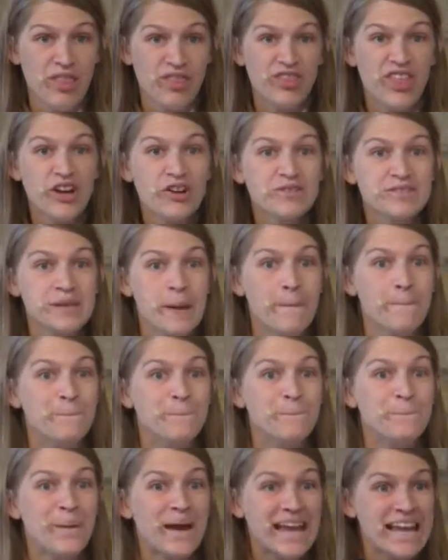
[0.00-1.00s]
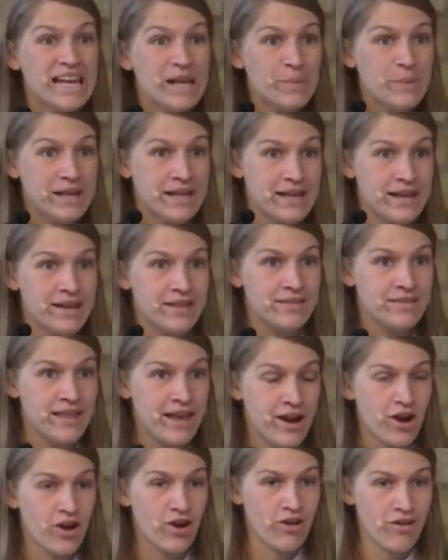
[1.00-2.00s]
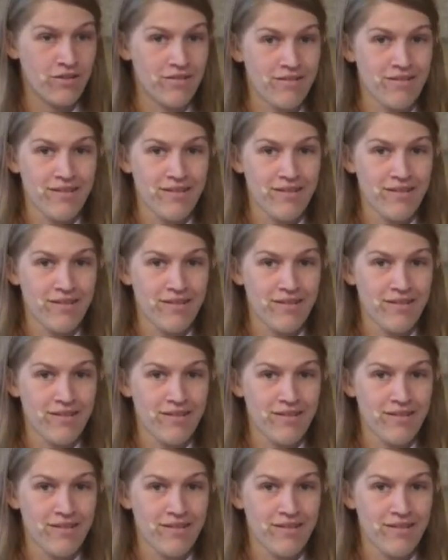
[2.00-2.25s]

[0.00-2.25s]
There's a baby in there."